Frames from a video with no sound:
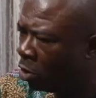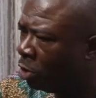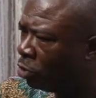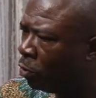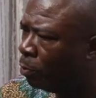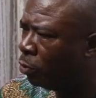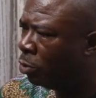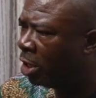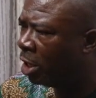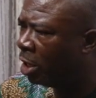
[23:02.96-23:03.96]
door is
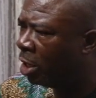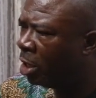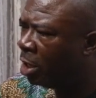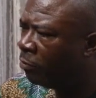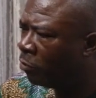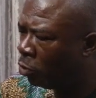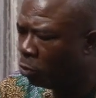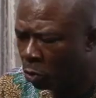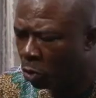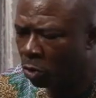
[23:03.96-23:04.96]
opened for
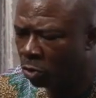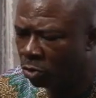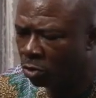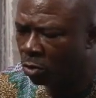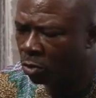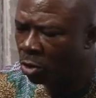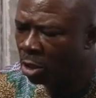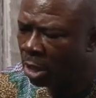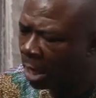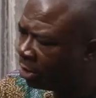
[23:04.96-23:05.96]
you. No. So
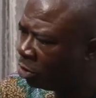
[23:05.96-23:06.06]
that